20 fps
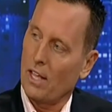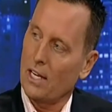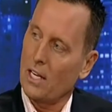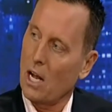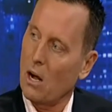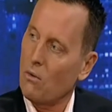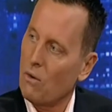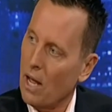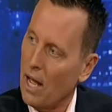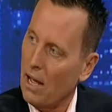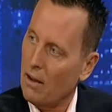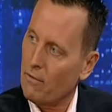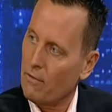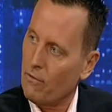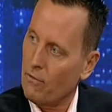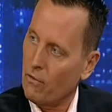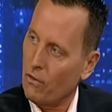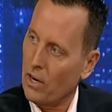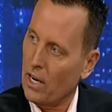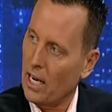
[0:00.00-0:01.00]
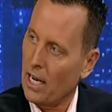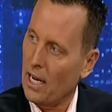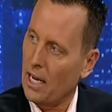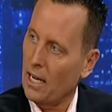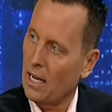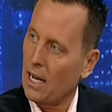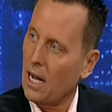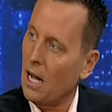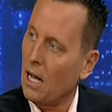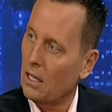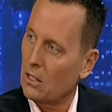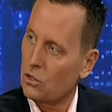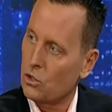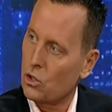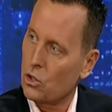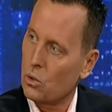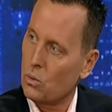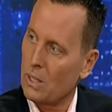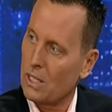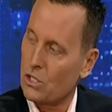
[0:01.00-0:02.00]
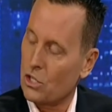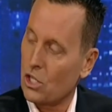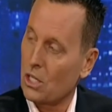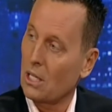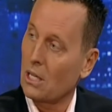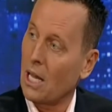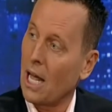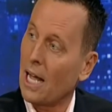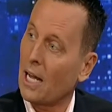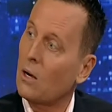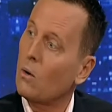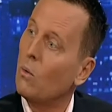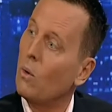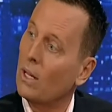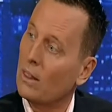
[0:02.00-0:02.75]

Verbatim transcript: They don't have free college tuition like point.